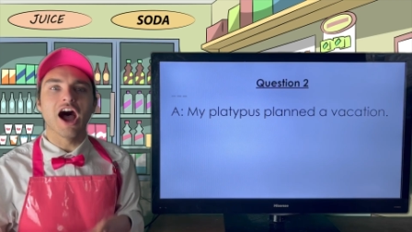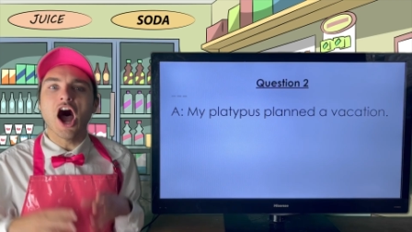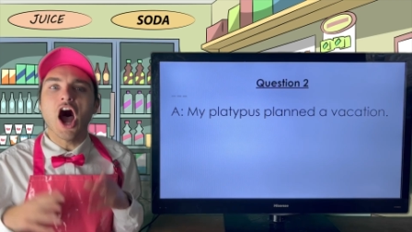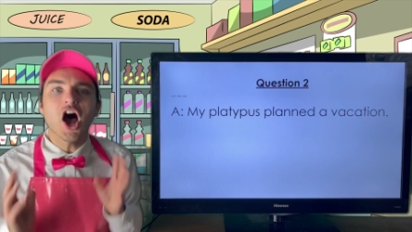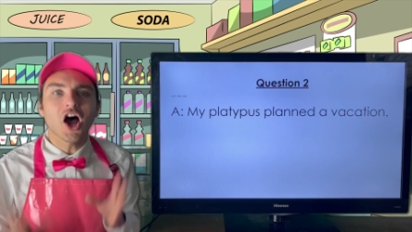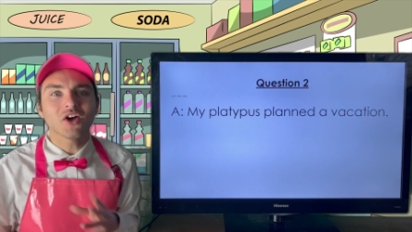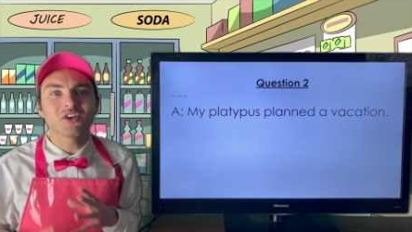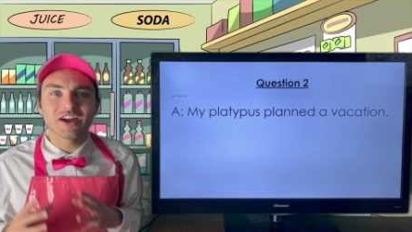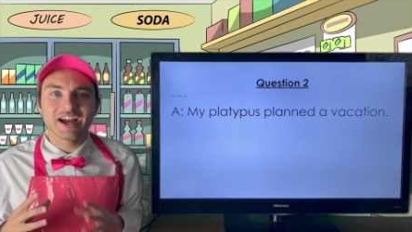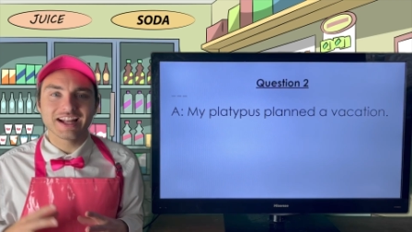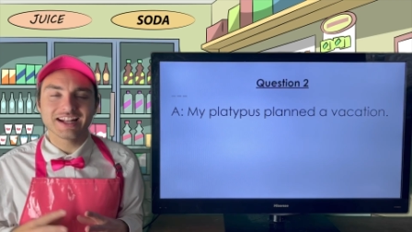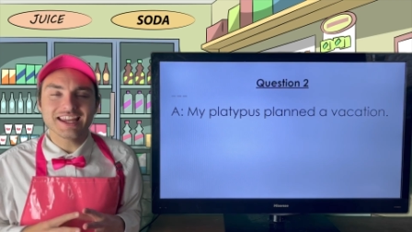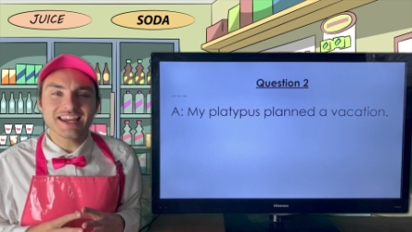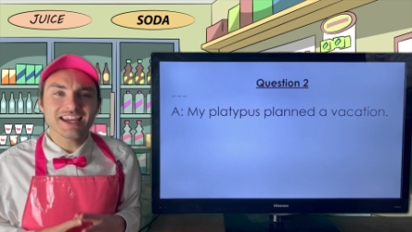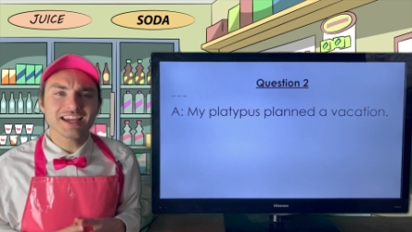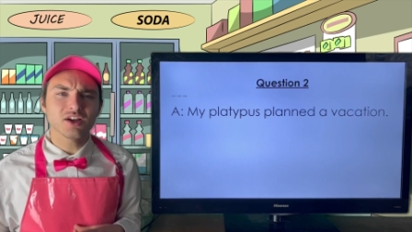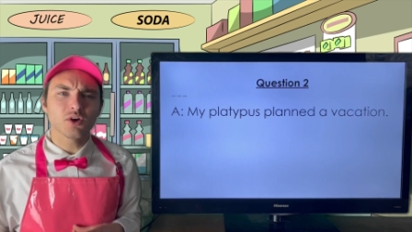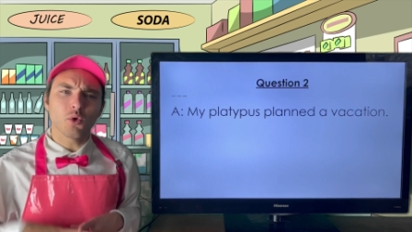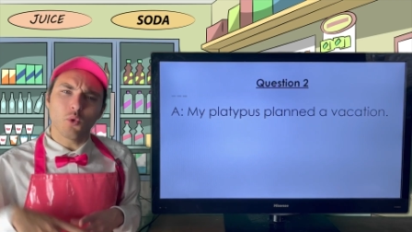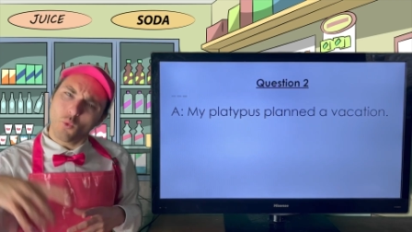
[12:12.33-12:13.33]

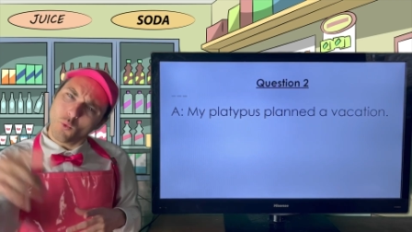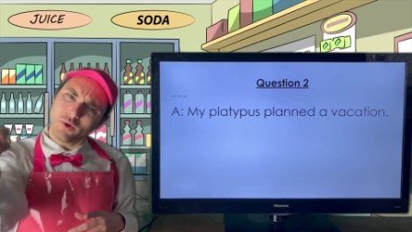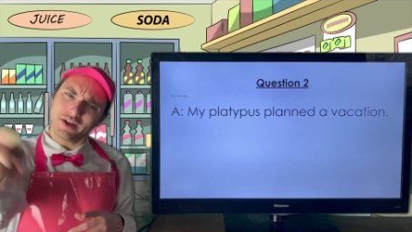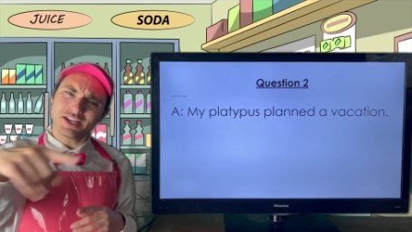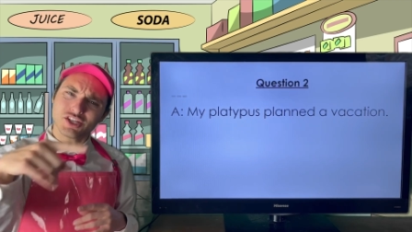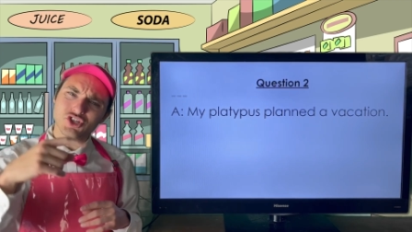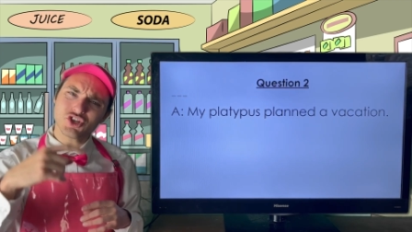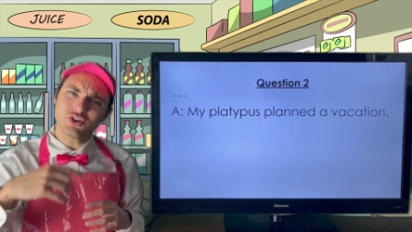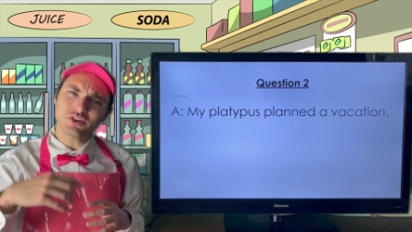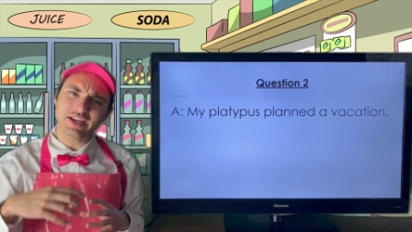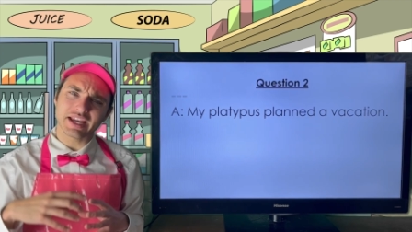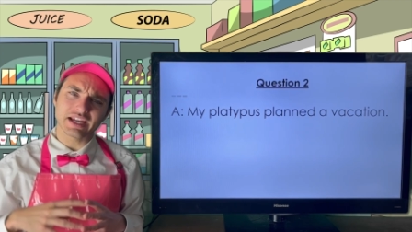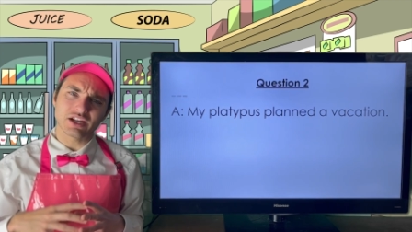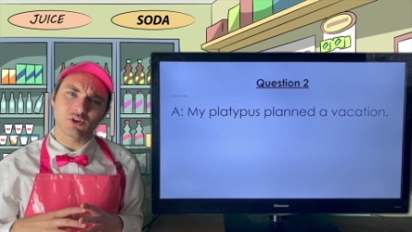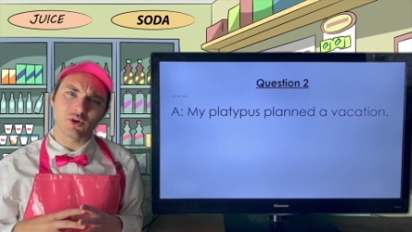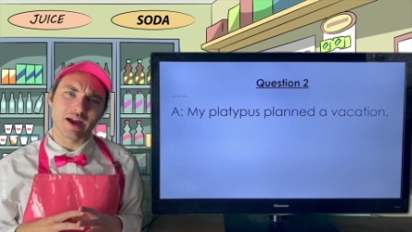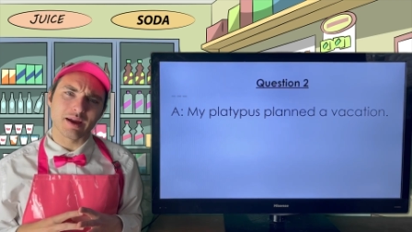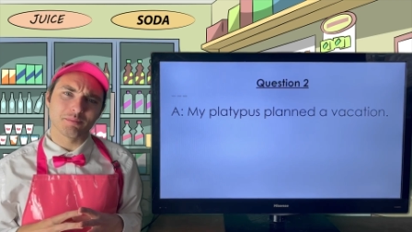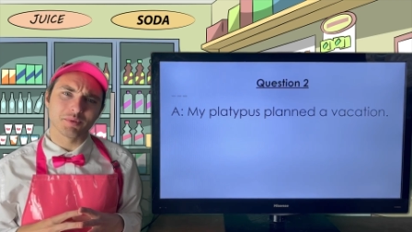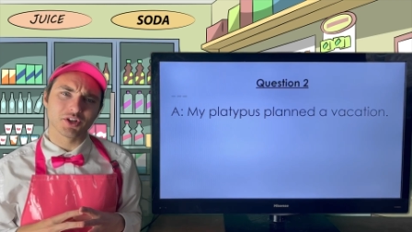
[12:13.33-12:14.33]
Alrighty, what did you get,
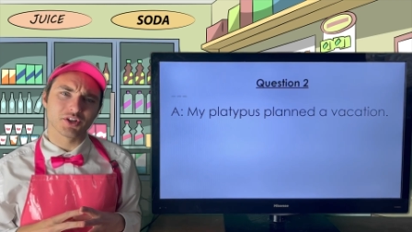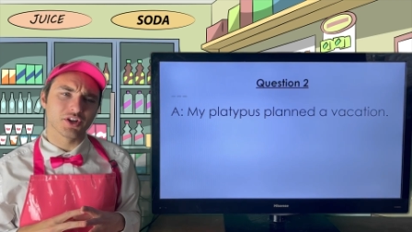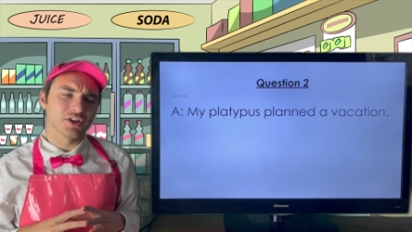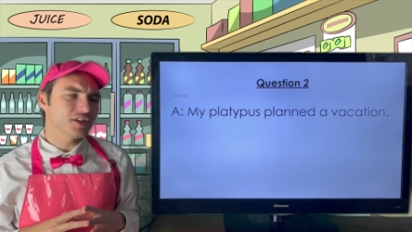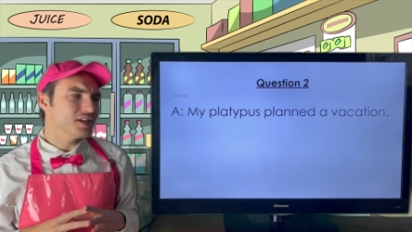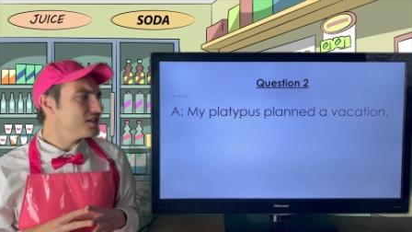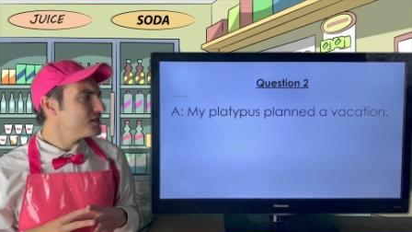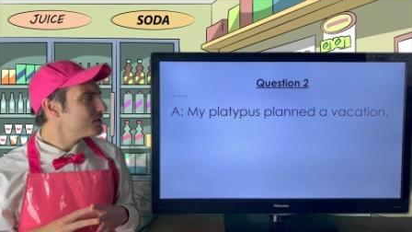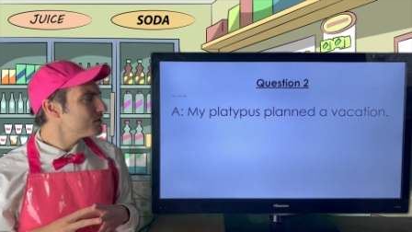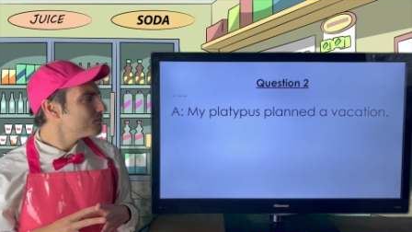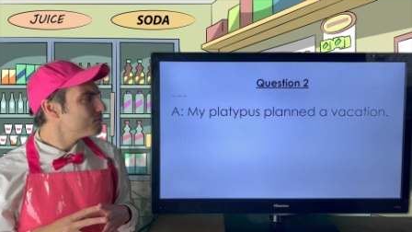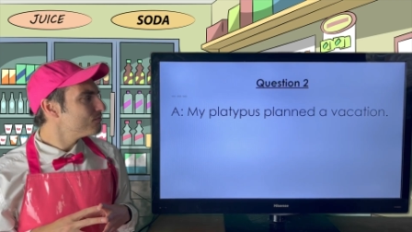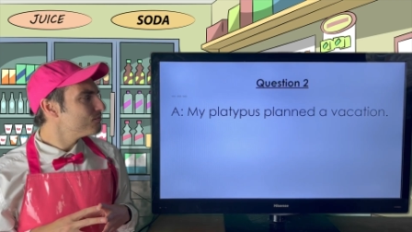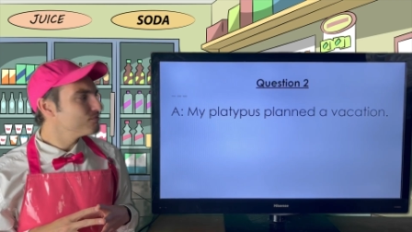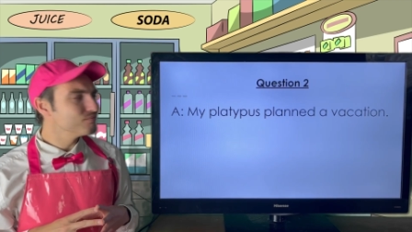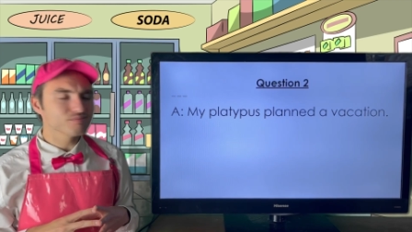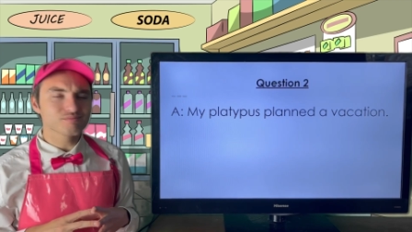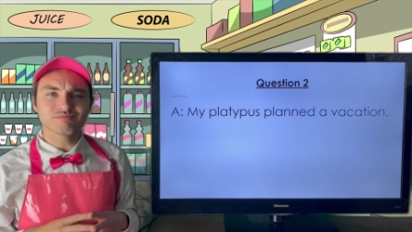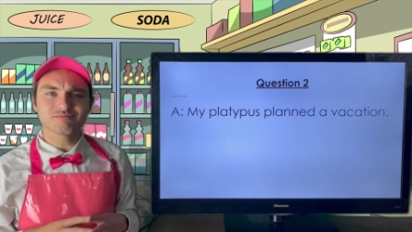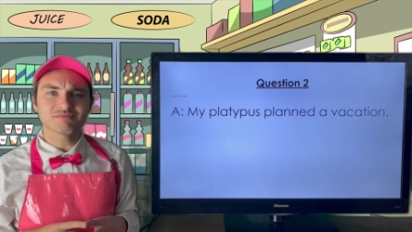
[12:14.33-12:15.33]
grammar goodies?
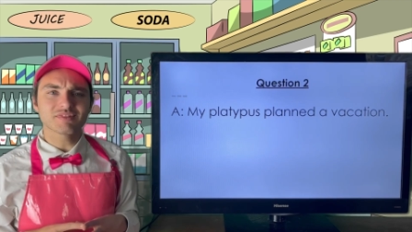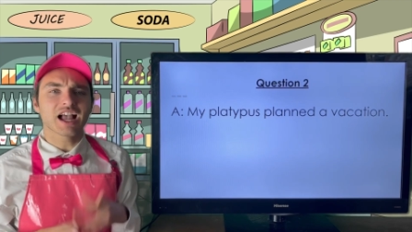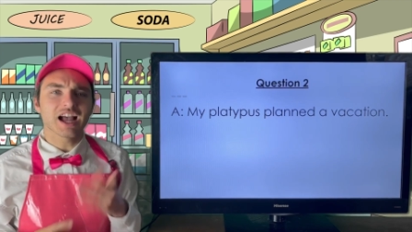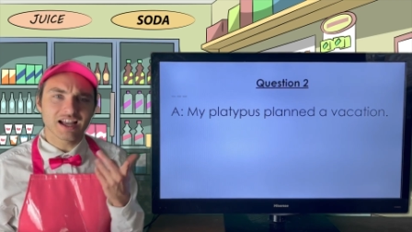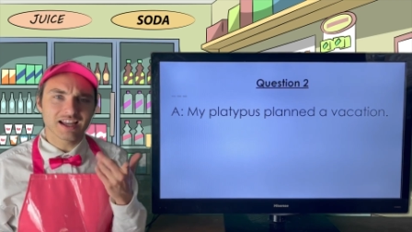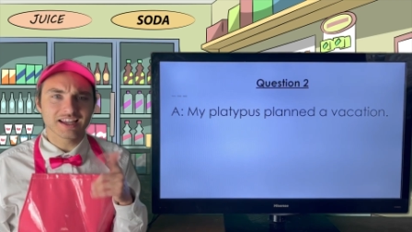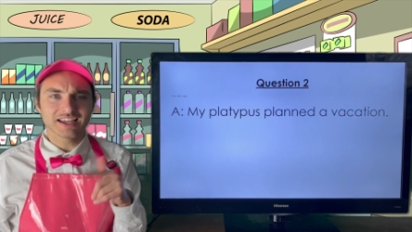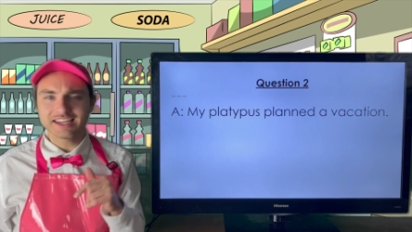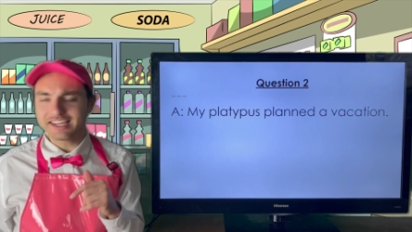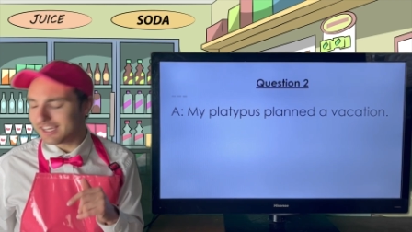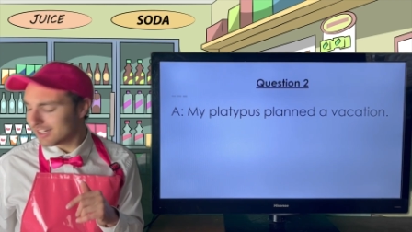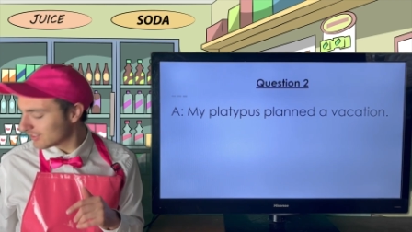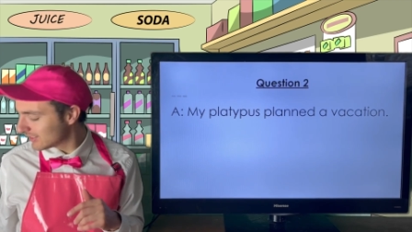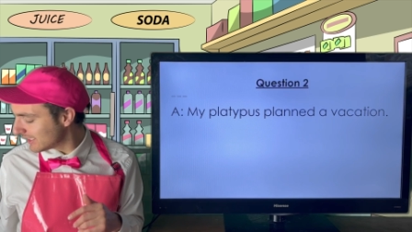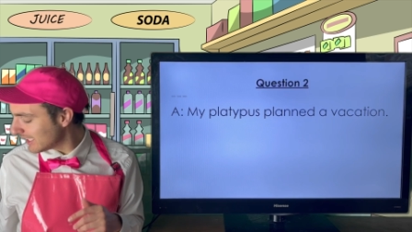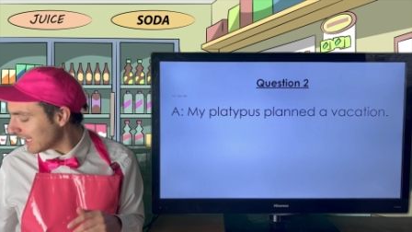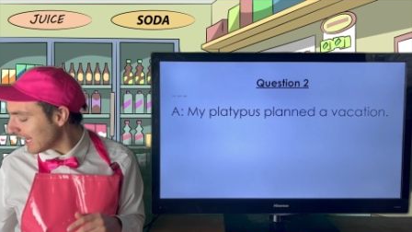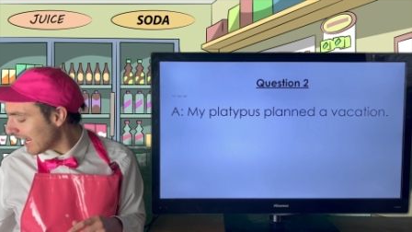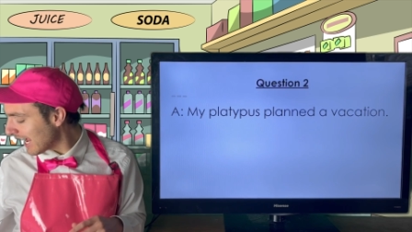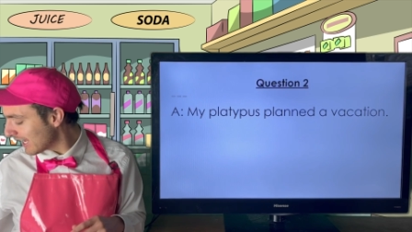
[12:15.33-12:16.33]
Here's the